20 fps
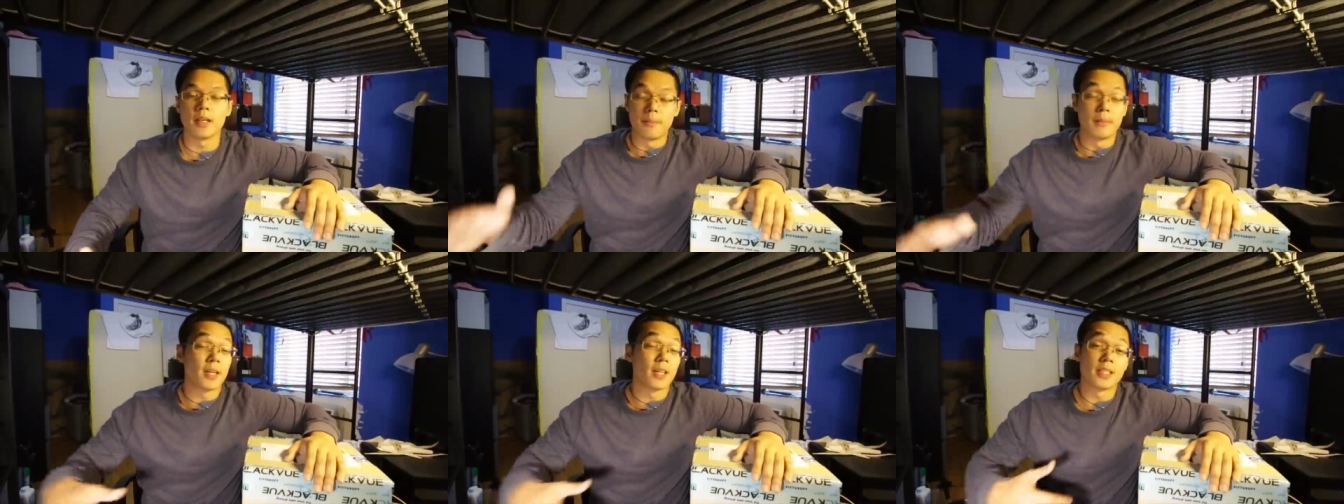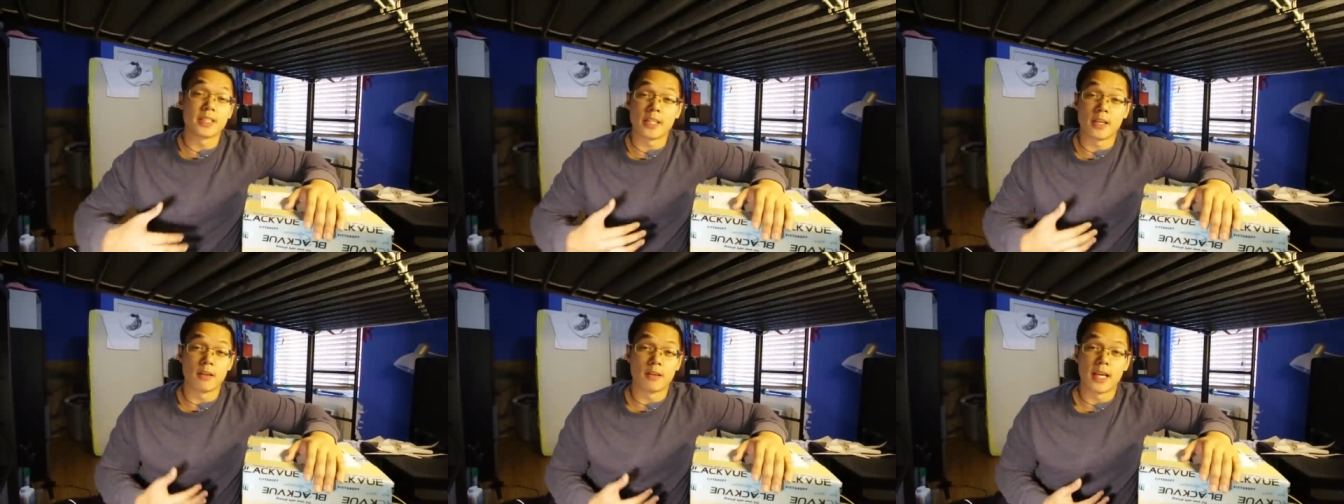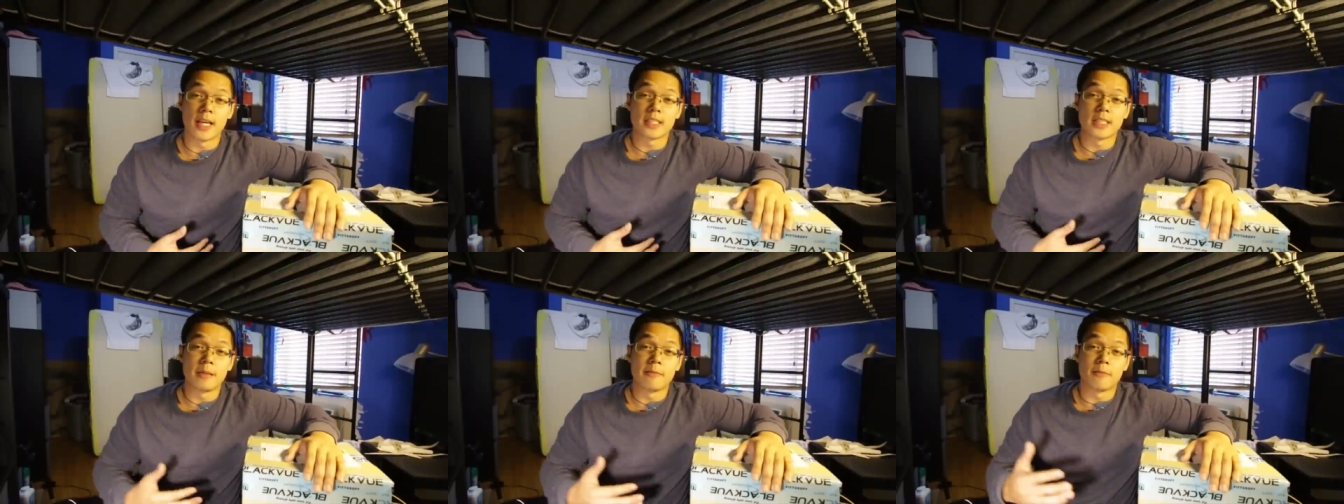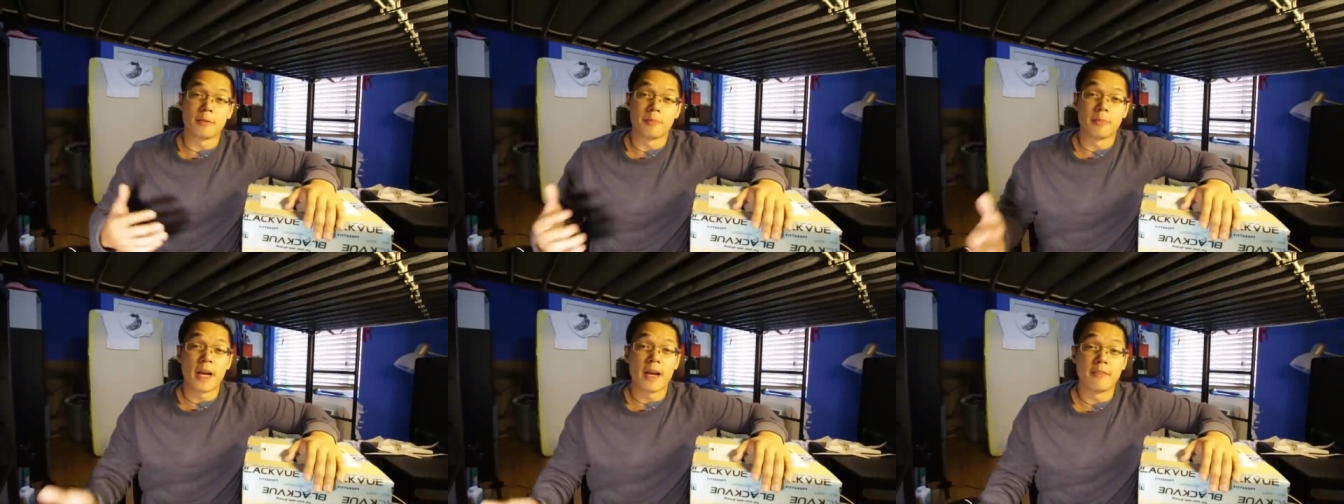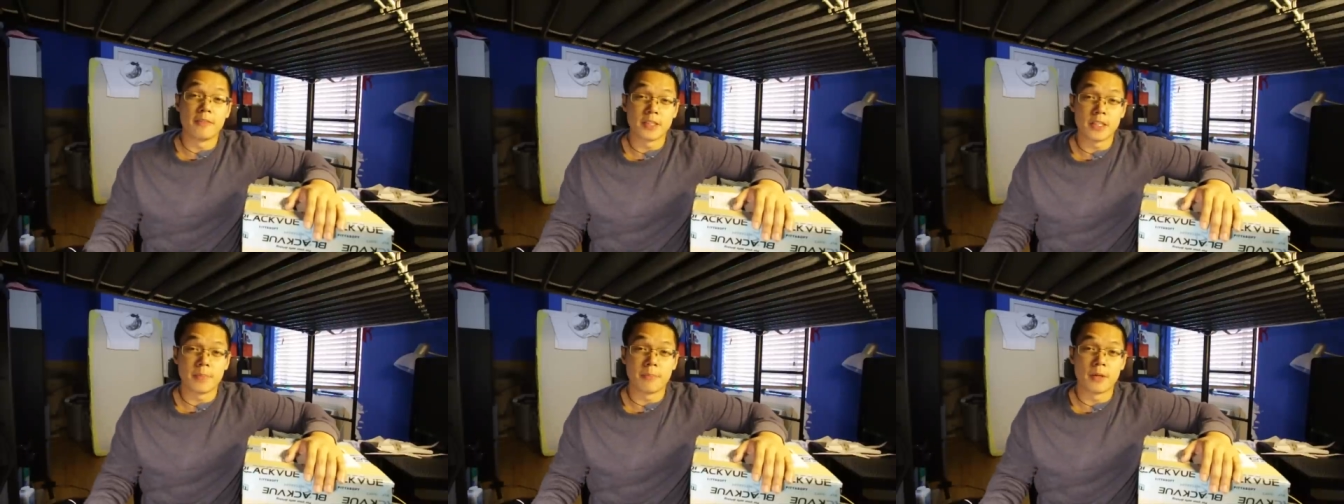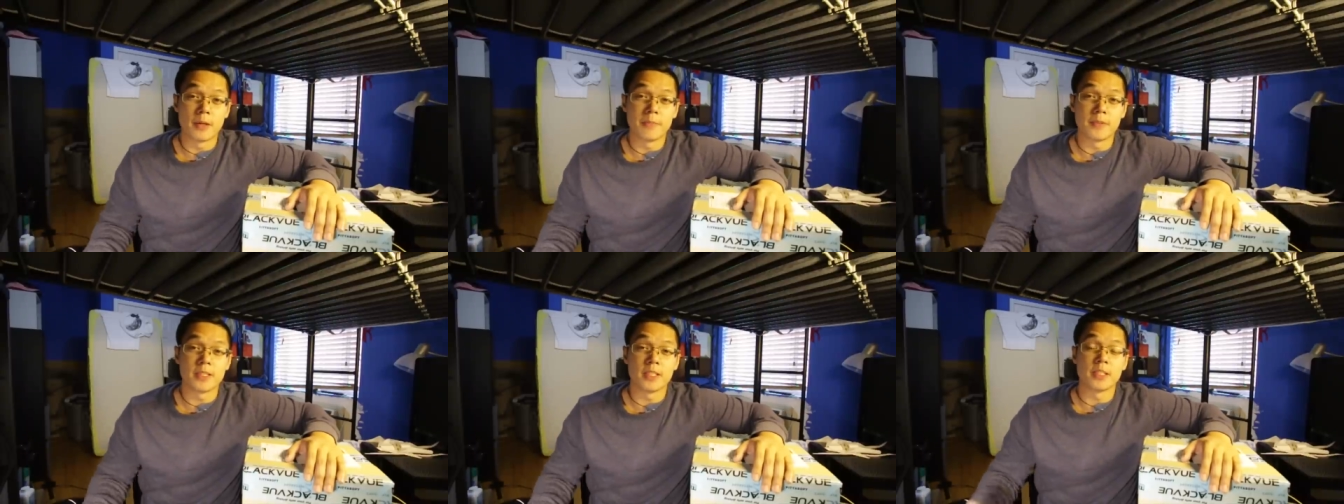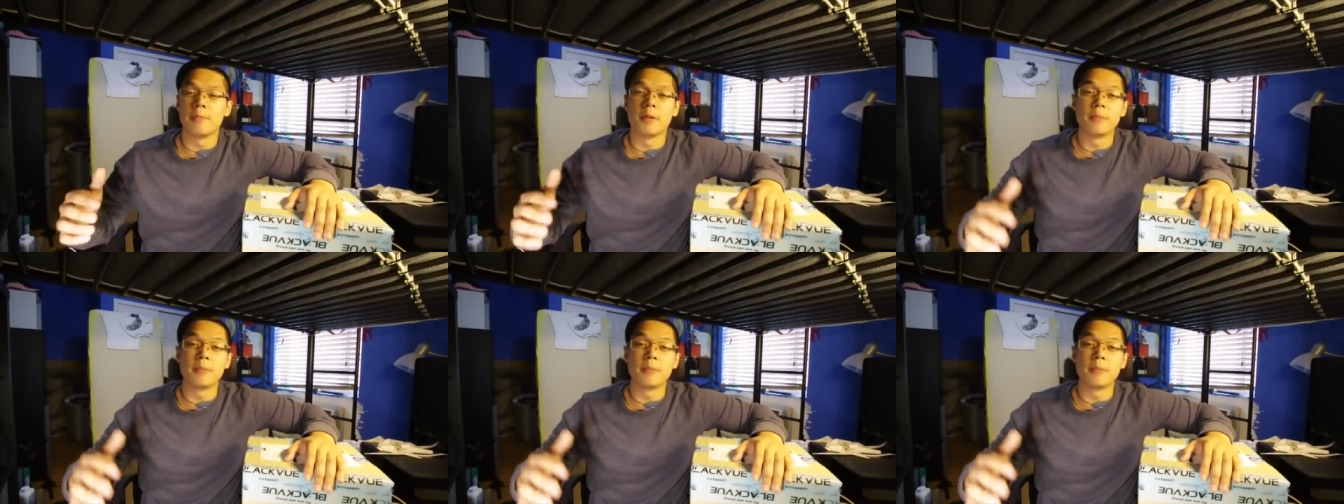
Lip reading: I'm not going to say her last name for privacy purposes,